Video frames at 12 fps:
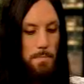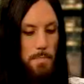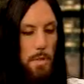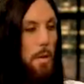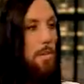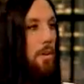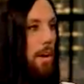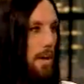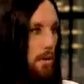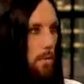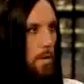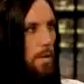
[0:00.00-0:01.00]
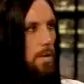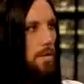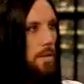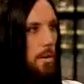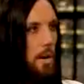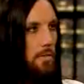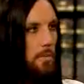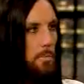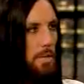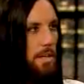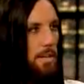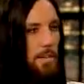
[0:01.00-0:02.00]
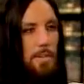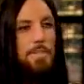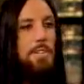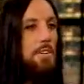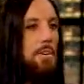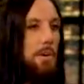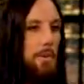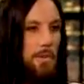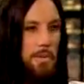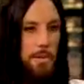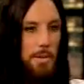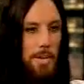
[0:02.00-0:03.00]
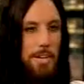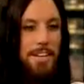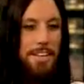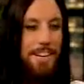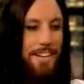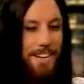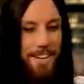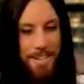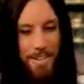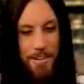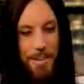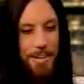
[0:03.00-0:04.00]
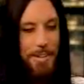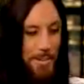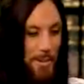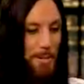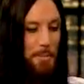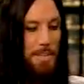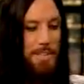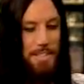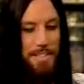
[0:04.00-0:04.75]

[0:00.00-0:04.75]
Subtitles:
another guy quit a year after me, and they're still going. So they're determined.